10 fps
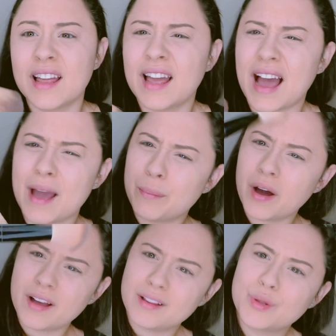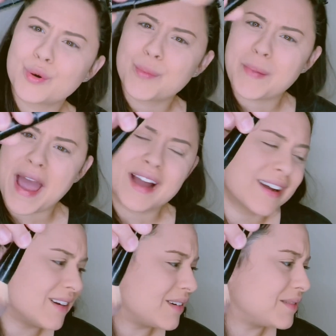I bought a little pack
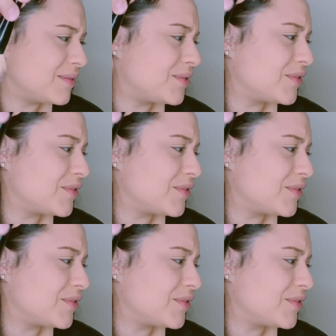of